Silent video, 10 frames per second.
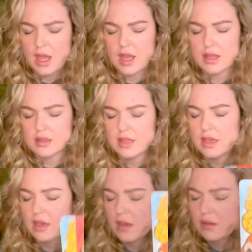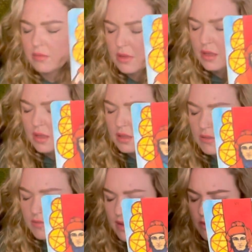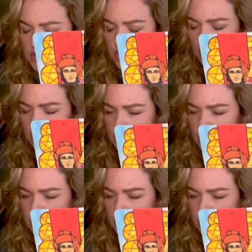and the Five of Swords.